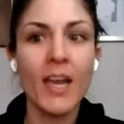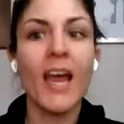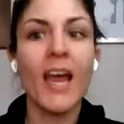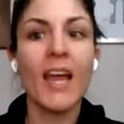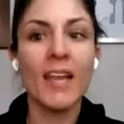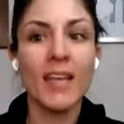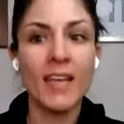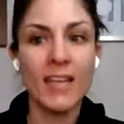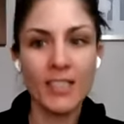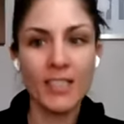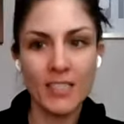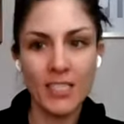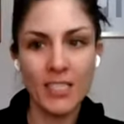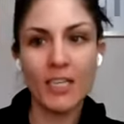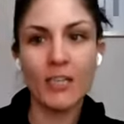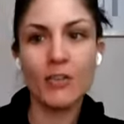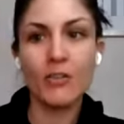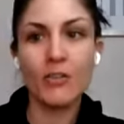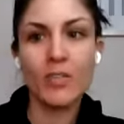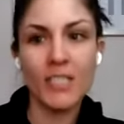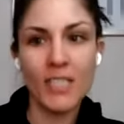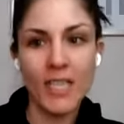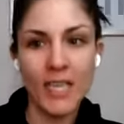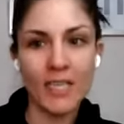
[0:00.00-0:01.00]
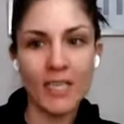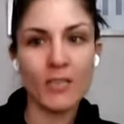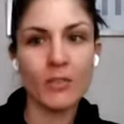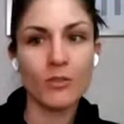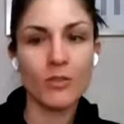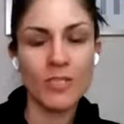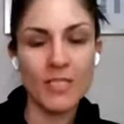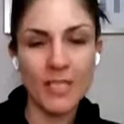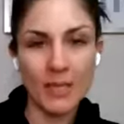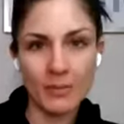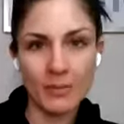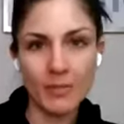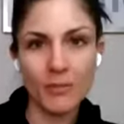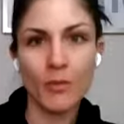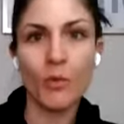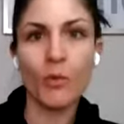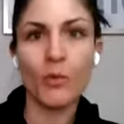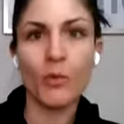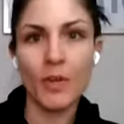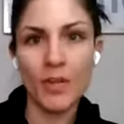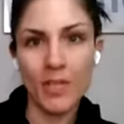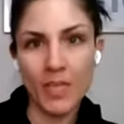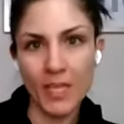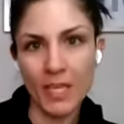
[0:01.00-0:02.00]
and continue to take those steps
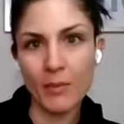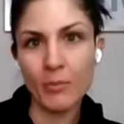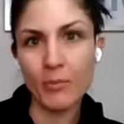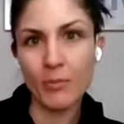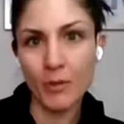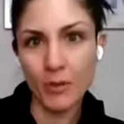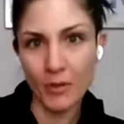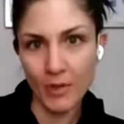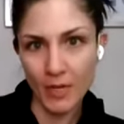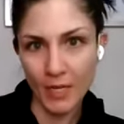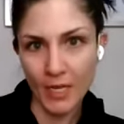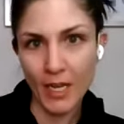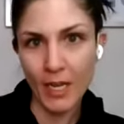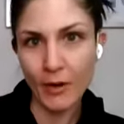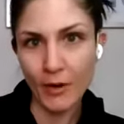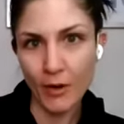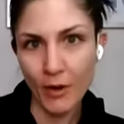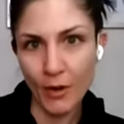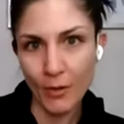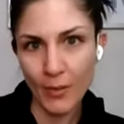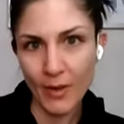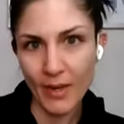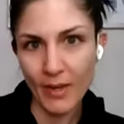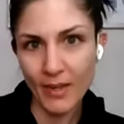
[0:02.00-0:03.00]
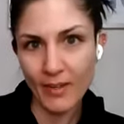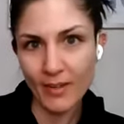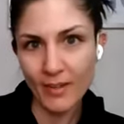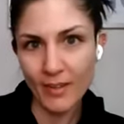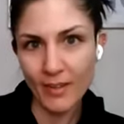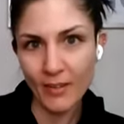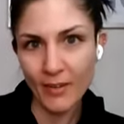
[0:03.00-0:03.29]
forward to keep learning and growing.